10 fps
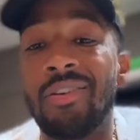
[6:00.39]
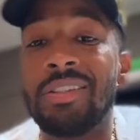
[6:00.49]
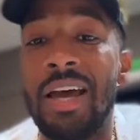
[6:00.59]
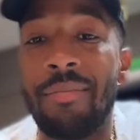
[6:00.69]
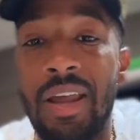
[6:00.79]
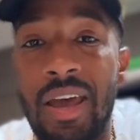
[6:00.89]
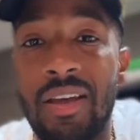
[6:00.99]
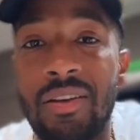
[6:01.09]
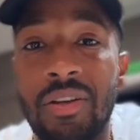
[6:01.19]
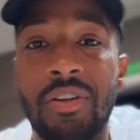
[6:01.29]
then on top of
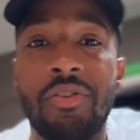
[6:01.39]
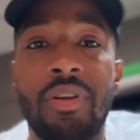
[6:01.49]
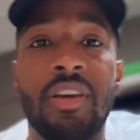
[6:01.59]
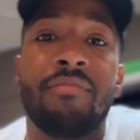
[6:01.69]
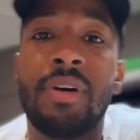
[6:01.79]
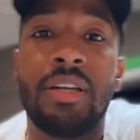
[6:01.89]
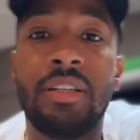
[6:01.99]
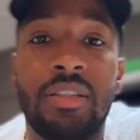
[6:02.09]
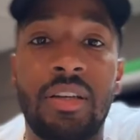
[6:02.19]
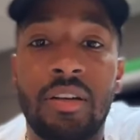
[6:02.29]
that, you give
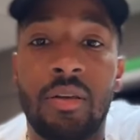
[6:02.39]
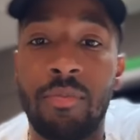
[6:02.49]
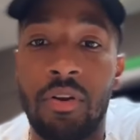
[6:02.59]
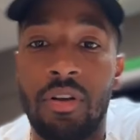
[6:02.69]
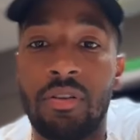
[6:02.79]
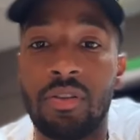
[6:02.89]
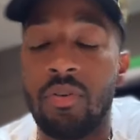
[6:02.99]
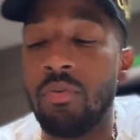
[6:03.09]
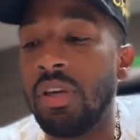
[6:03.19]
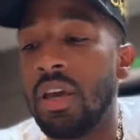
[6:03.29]
money to the community.
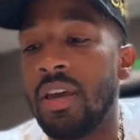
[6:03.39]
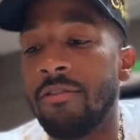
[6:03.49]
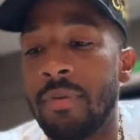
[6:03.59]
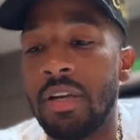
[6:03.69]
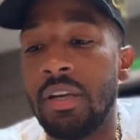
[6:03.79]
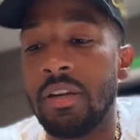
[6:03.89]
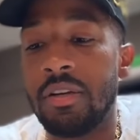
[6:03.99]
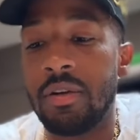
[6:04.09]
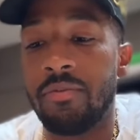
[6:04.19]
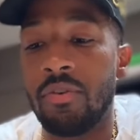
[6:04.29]
So we gave money
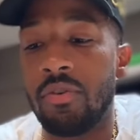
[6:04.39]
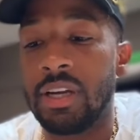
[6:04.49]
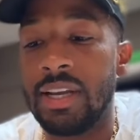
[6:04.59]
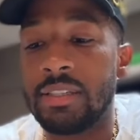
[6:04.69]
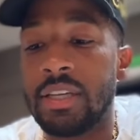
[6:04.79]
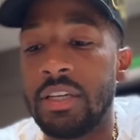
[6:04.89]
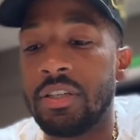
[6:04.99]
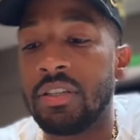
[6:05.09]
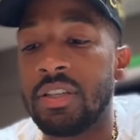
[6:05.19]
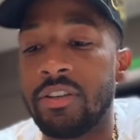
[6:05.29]
to different
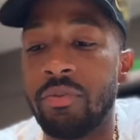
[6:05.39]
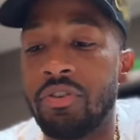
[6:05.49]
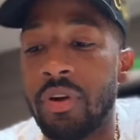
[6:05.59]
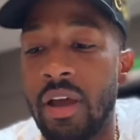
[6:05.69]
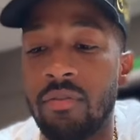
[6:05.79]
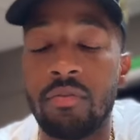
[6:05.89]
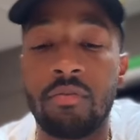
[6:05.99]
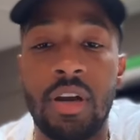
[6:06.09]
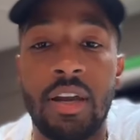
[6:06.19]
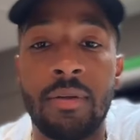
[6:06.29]
organizations as we
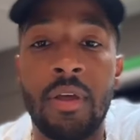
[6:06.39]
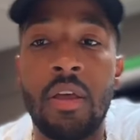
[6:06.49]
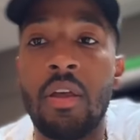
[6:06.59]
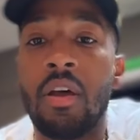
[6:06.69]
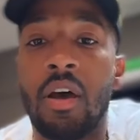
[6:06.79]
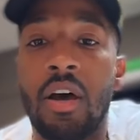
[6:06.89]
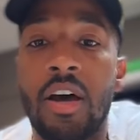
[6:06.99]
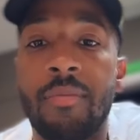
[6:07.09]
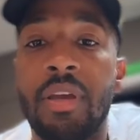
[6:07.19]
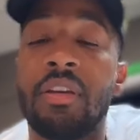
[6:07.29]
traveled, right?
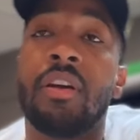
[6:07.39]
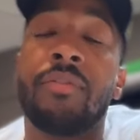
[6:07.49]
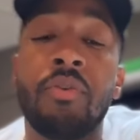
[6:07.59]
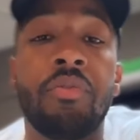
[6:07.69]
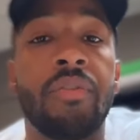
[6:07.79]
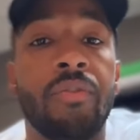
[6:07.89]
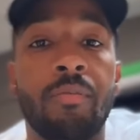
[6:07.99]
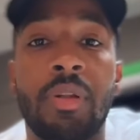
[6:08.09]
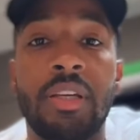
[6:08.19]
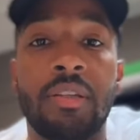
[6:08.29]
In a few
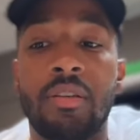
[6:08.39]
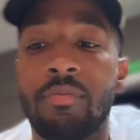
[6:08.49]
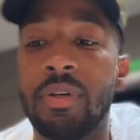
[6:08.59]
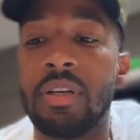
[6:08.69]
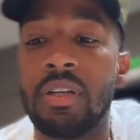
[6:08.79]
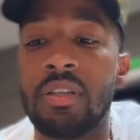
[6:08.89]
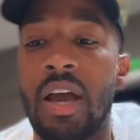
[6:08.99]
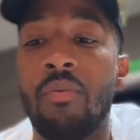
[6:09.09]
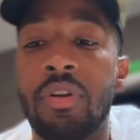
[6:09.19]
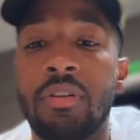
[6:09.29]
different places because
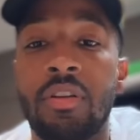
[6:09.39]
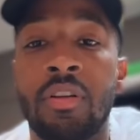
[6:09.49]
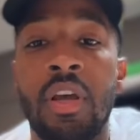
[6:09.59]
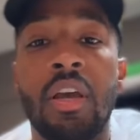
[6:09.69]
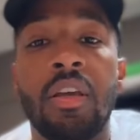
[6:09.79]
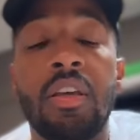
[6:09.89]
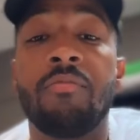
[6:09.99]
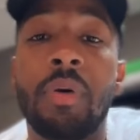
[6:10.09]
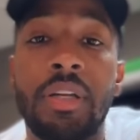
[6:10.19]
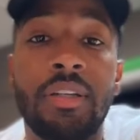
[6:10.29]
I wanted to
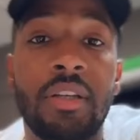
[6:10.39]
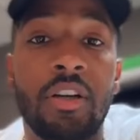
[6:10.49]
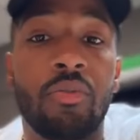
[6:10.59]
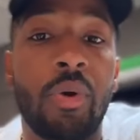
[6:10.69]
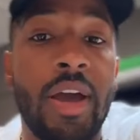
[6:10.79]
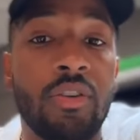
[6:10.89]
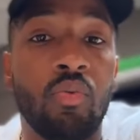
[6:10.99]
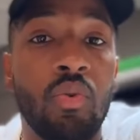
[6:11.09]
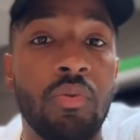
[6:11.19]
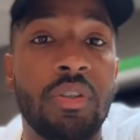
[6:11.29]
give money to the
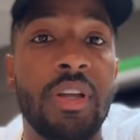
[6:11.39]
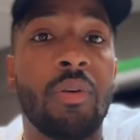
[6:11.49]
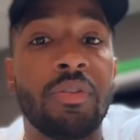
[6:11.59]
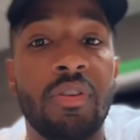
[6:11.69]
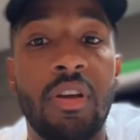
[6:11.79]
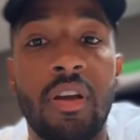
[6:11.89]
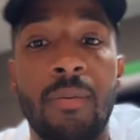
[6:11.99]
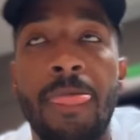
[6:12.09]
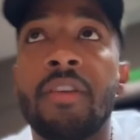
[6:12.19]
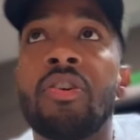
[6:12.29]
grassroots that was
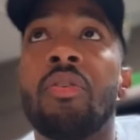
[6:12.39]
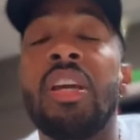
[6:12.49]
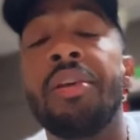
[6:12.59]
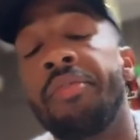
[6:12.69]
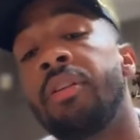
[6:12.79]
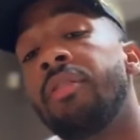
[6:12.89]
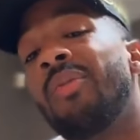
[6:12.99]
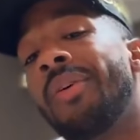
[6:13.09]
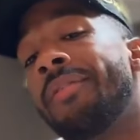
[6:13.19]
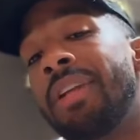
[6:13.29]
there. So
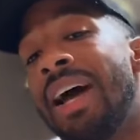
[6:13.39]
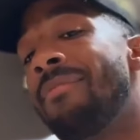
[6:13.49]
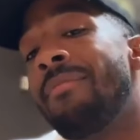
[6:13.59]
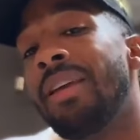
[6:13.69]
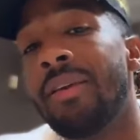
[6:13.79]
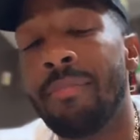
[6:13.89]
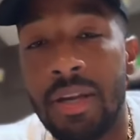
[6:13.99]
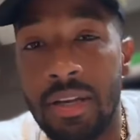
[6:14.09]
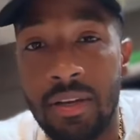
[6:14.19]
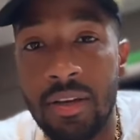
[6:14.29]
even with not making
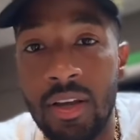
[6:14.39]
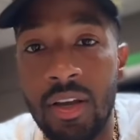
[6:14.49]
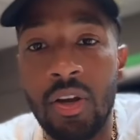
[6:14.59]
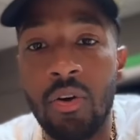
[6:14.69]
money,